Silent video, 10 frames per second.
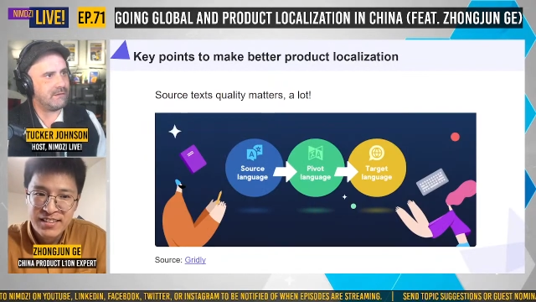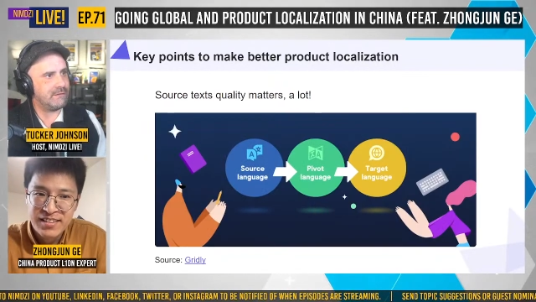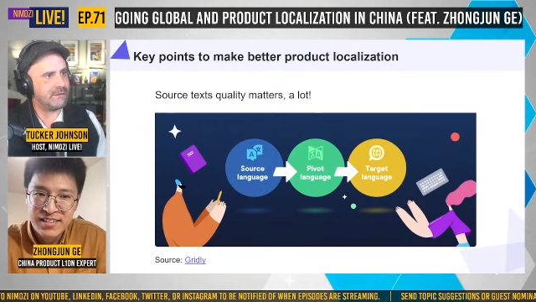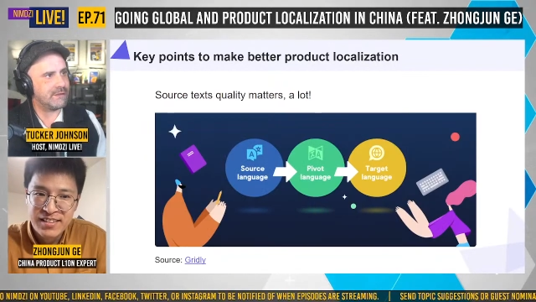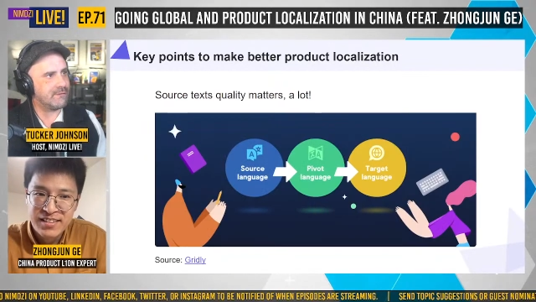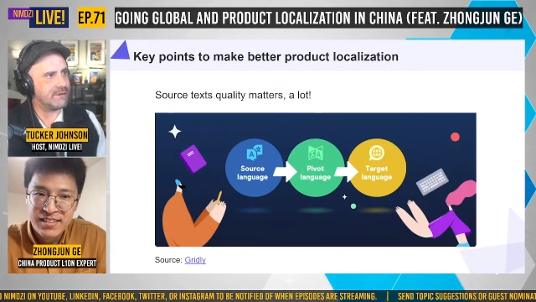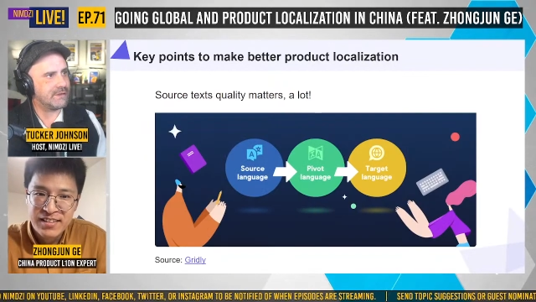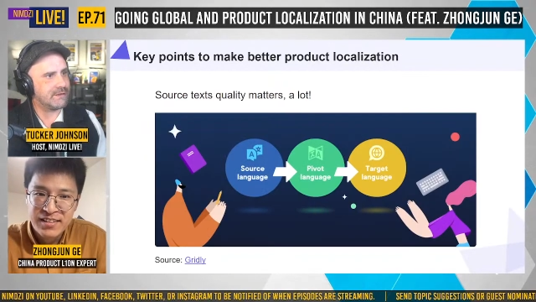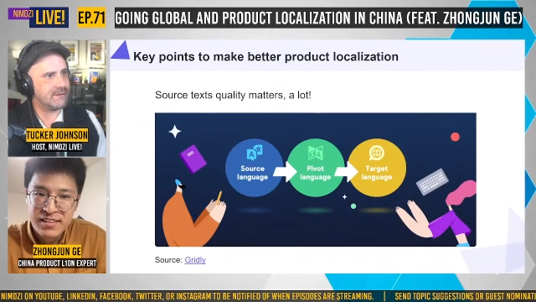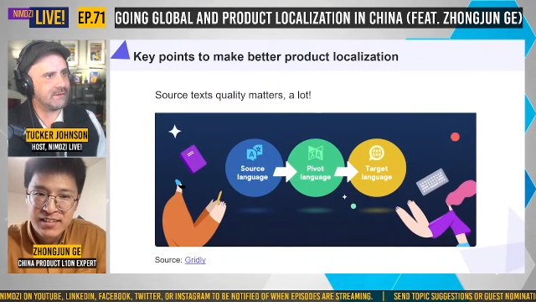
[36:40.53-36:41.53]

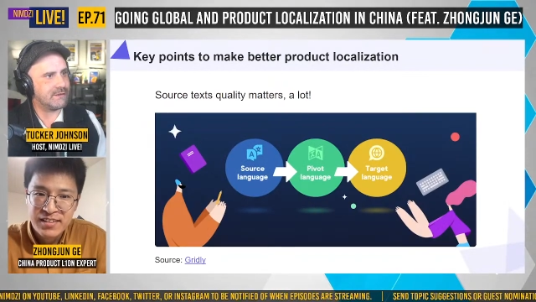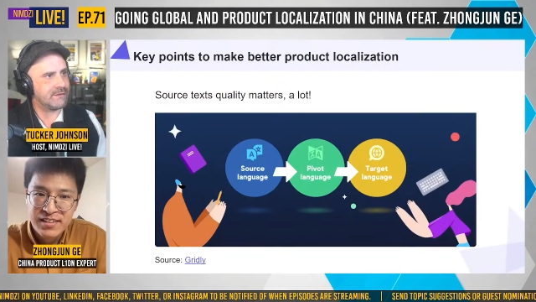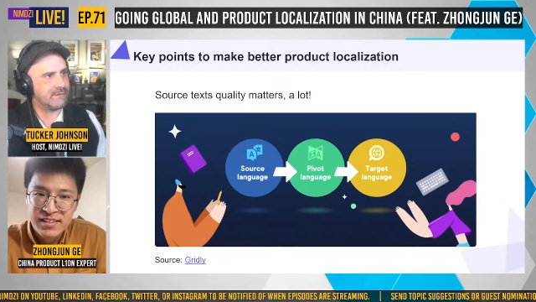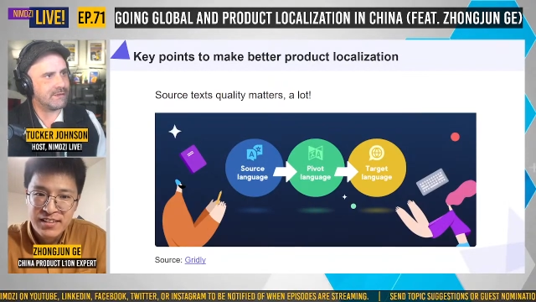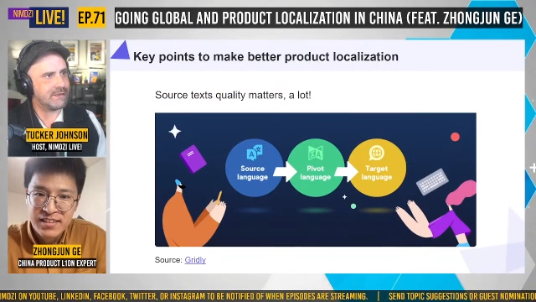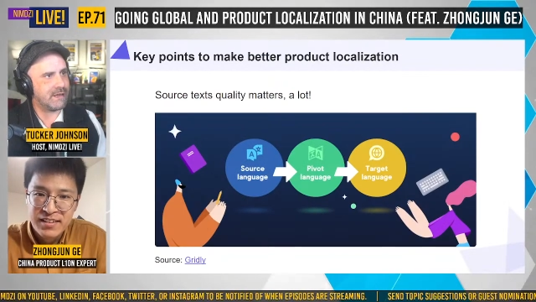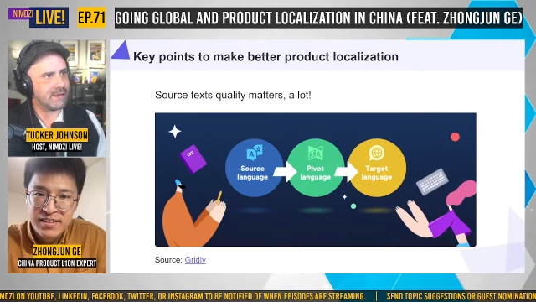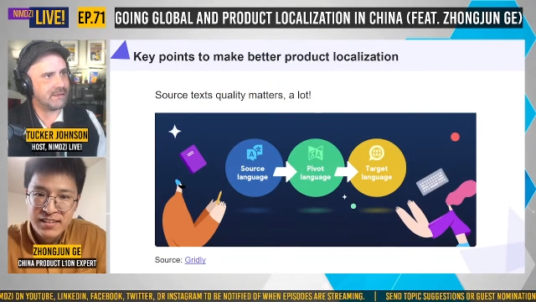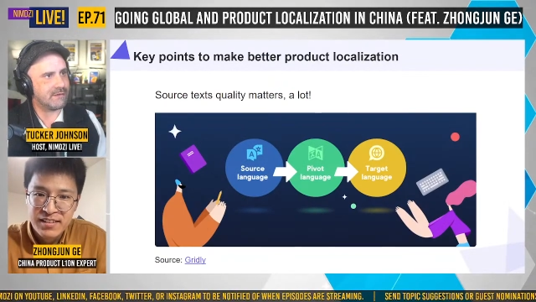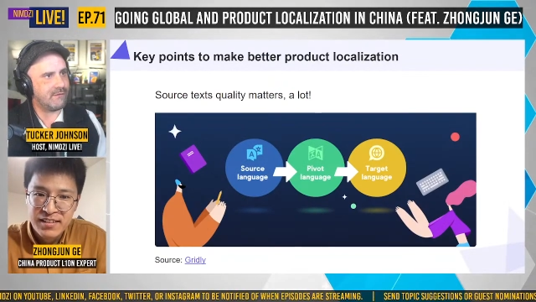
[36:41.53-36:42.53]
Speaker 1: source source
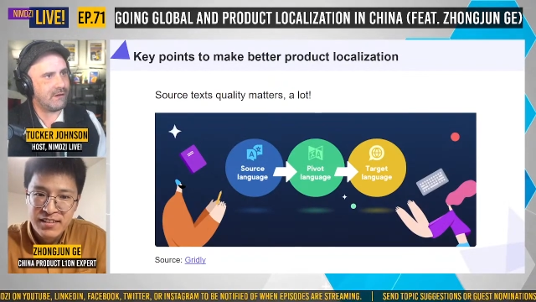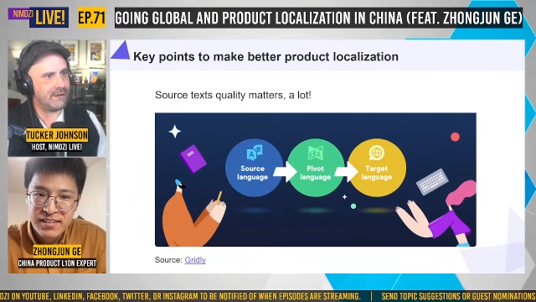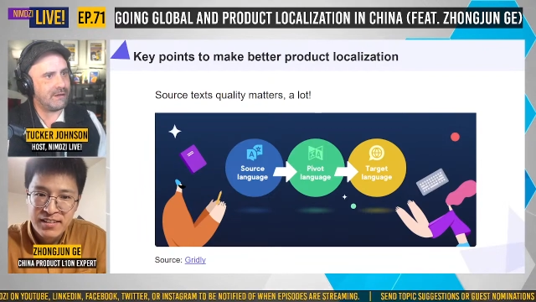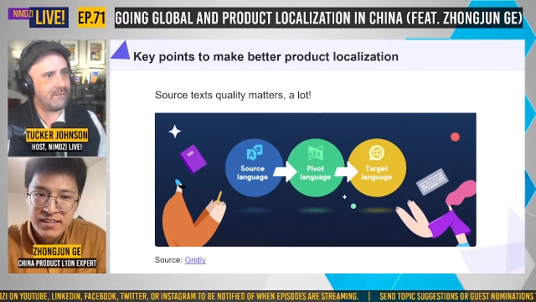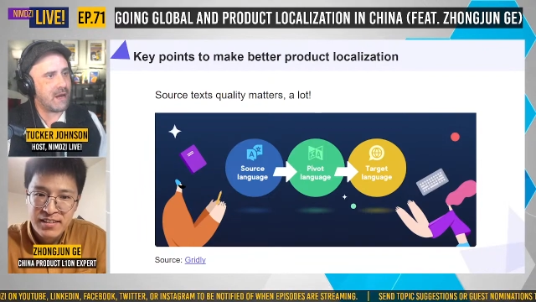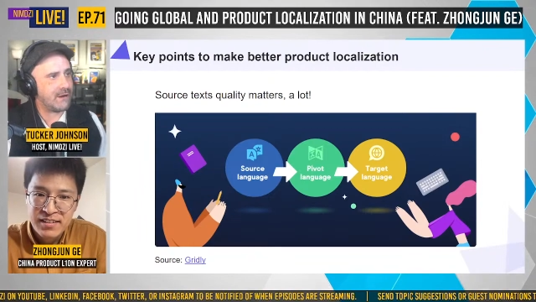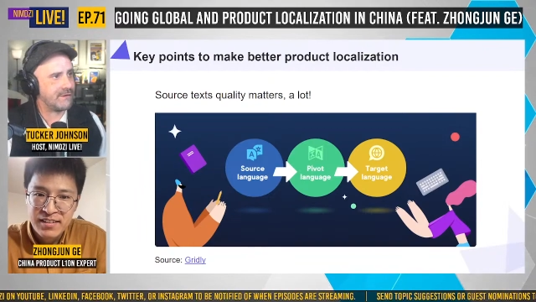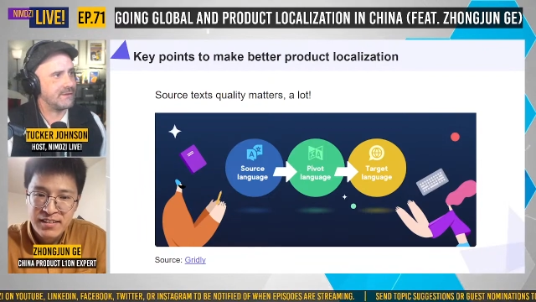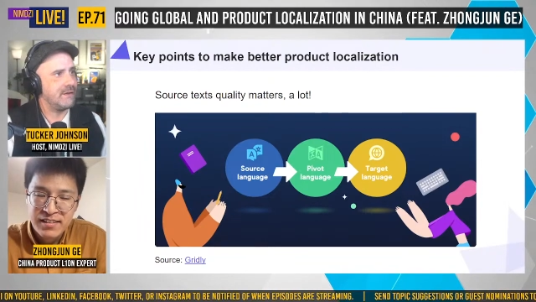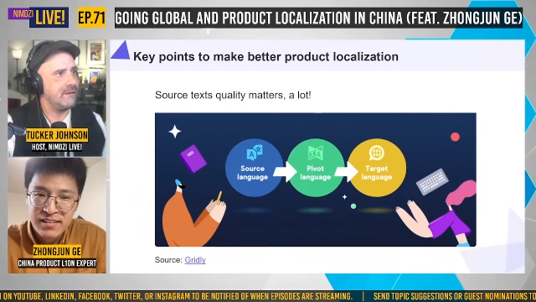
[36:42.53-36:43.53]
text quality
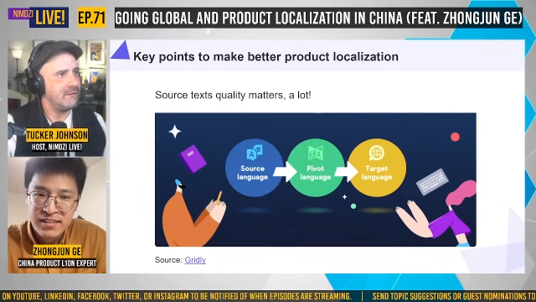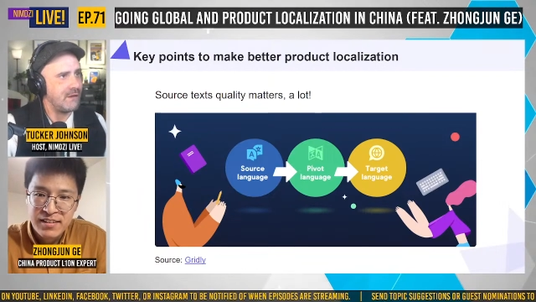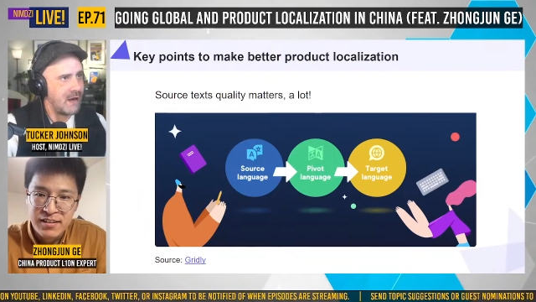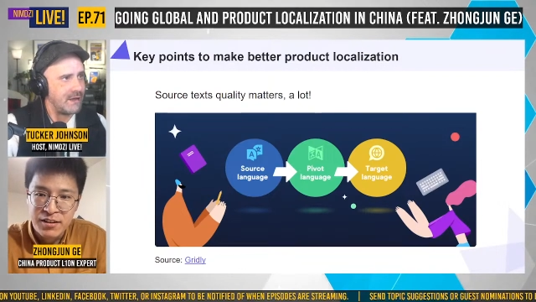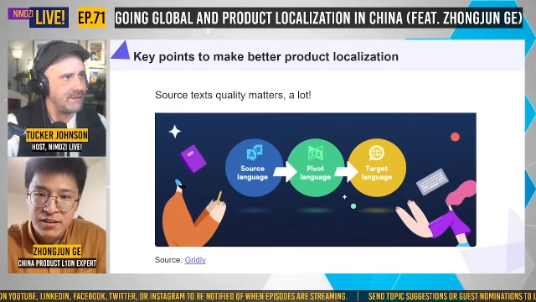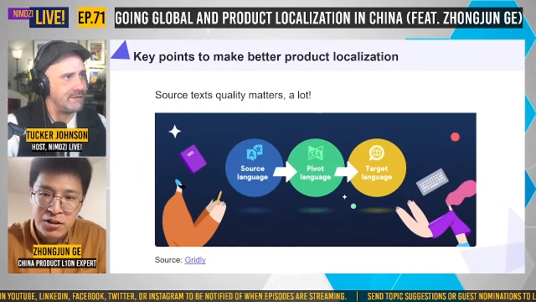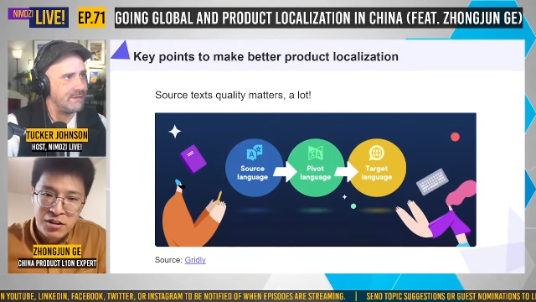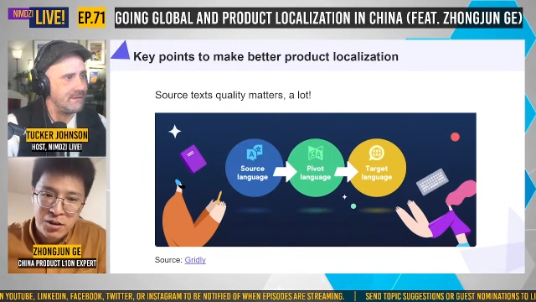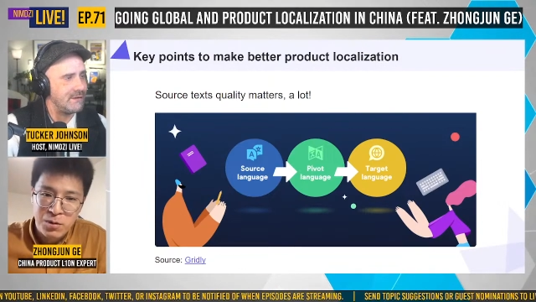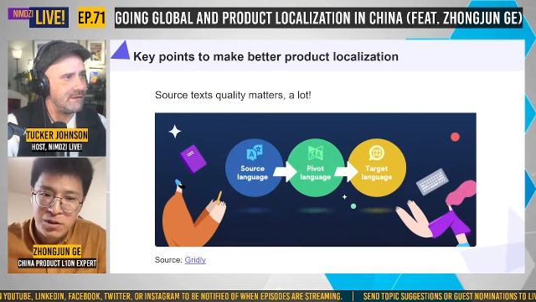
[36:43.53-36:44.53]
matters a lot.
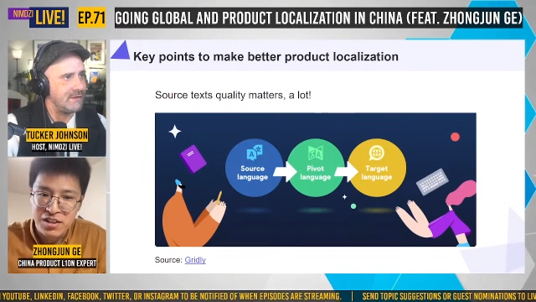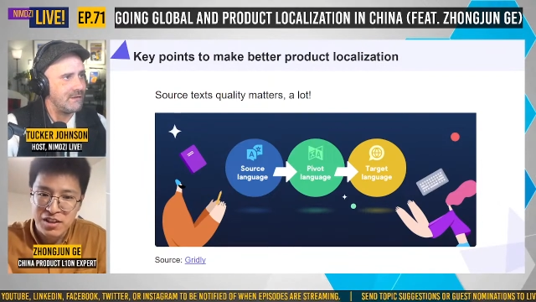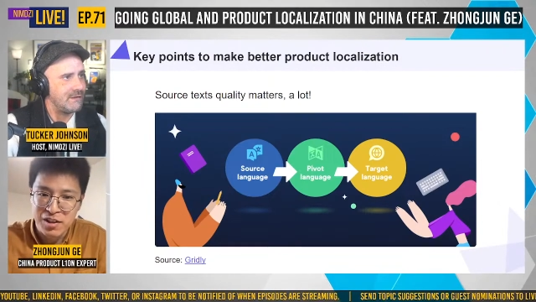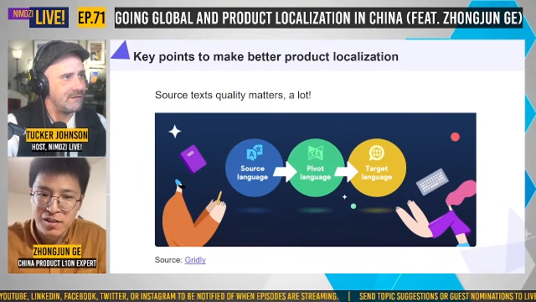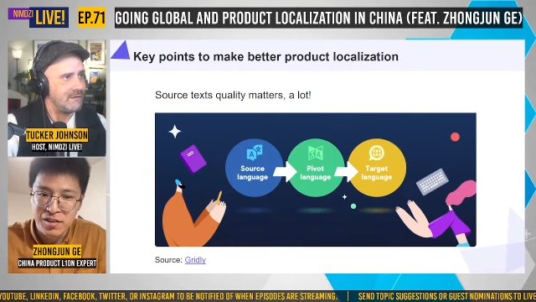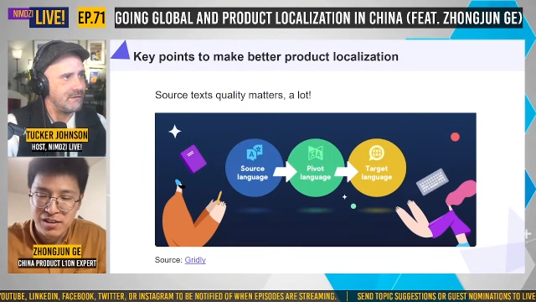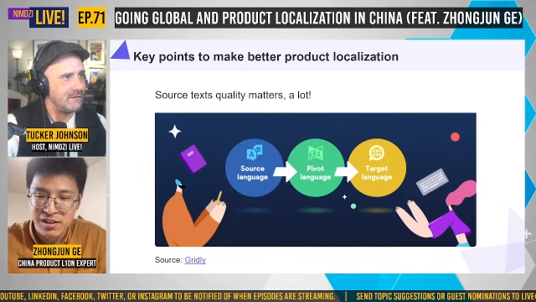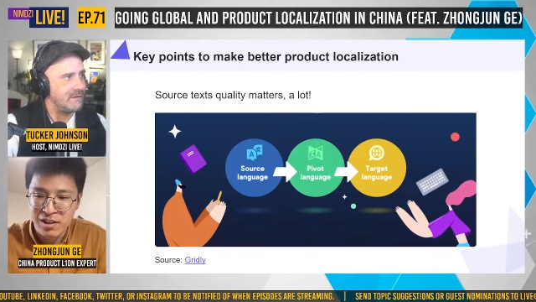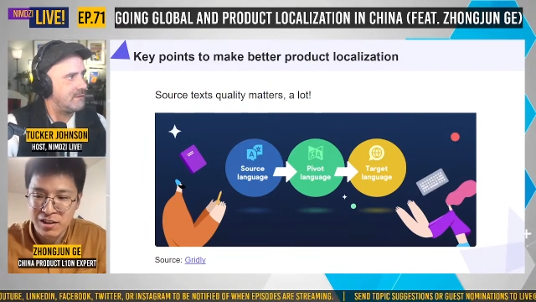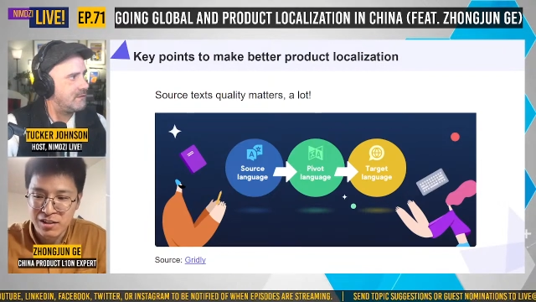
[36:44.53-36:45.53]
Speaker 2: There there was
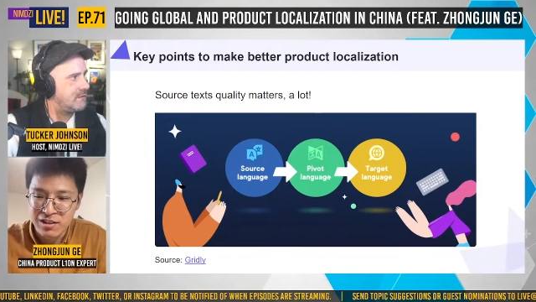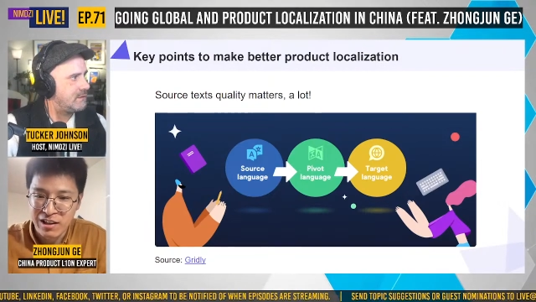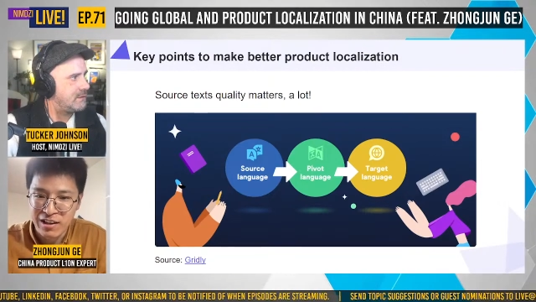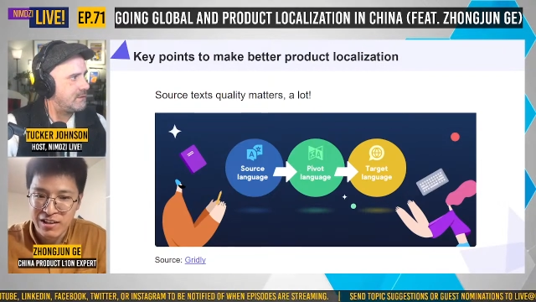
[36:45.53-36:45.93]
a, a